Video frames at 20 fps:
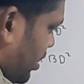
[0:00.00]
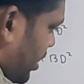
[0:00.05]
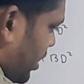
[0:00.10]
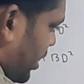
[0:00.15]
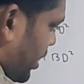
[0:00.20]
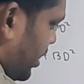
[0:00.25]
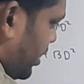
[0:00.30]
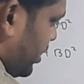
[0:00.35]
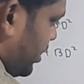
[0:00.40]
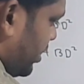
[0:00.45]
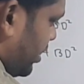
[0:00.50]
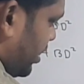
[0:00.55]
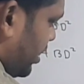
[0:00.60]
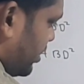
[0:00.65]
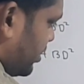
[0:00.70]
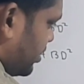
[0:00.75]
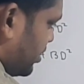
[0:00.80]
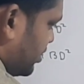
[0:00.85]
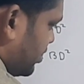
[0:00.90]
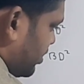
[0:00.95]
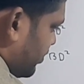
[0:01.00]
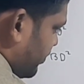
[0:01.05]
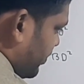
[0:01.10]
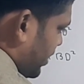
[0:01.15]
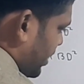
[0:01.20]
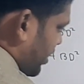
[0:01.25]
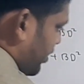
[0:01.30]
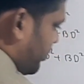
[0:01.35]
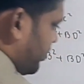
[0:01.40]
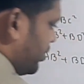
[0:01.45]
Any relationship we
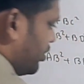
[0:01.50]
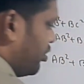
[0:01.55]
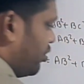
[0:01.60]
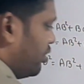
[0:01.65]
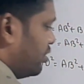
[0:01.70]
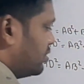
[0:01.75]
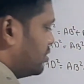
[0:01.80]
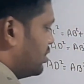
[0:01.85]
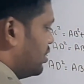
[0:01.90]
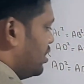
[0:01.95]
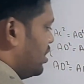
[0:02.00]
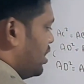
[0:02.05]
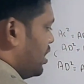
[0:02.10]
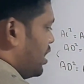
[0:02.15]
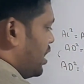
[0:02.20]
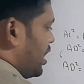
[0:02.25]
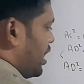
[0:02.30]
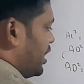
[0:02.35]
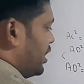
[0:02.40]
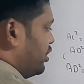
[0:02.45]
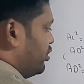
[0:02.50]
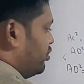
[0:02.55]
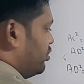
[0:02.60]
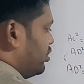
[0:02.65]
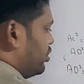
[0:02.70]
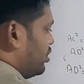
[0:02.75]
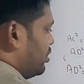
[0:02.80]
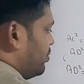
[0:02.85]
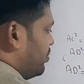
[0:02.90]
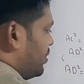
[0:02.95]
have, because I need
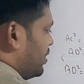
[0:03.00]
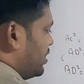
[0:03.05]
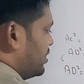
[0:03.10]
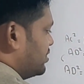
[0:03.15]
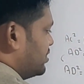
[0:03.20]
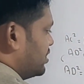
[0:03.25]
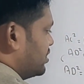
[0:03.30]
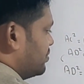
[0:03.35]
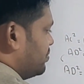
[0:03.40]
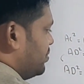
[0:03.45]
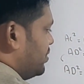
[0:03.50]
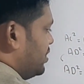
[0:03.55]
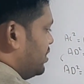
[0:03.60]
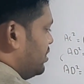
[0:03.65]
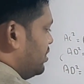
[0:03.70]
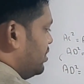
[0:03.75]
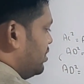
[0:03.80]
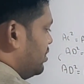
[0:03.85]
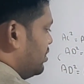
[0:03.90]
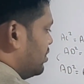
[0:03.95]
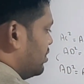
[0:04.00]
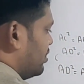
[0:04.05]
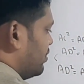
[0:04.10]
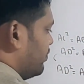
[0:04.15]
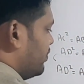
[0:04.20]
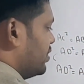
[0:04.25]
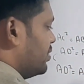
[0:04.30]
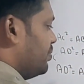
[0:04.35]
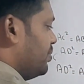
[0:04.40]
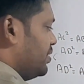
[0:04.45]
to replace this BD
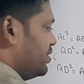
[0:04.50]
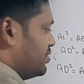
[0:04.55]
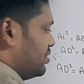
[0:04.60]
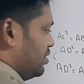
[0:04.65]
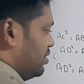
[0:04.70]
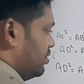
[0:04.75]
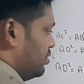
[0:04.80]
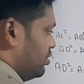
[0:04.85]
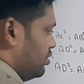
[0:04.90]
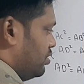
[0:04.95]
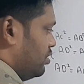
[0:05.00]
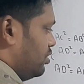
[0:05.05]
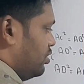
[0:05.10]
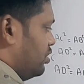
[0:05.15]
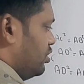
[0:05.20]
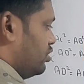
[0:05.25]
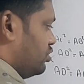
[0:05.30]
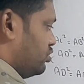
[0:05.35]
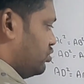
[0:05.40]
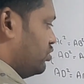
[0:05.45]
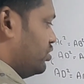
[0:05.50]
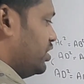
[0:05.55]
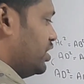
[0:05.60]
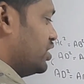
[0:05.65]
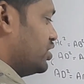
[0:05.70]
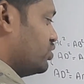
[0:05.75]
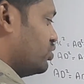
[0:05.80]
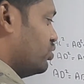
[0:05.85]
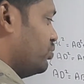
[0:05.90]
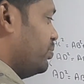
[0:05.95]
with BC, so there
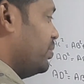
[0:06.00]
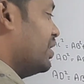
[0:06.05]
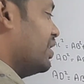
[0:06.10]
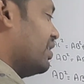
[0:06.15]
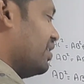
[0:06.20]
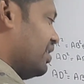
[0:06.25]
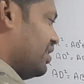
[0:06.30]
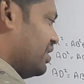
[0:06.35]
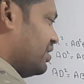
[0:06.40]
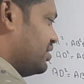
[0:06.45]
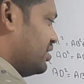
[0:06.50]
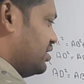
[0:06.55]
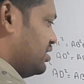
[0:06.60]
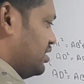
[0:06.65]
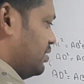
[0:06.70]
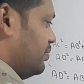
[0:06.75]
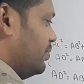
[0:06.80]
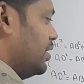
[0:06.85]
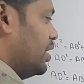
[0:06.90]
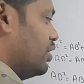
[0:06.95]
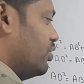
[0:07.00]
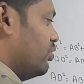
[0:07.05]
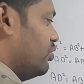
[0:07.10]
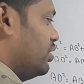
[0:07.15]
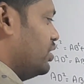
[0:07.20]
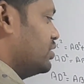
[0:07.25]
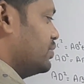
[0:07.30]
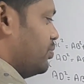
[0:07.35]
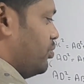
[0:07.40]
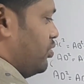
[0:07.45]
should be a relationship, then
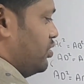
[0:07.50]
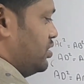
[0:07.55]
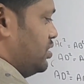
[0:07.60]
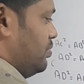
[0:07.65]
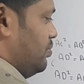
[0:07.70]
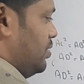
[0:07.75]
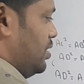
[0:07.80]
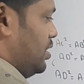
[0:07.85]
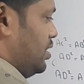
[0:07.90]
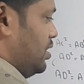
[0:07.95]
only it's possible.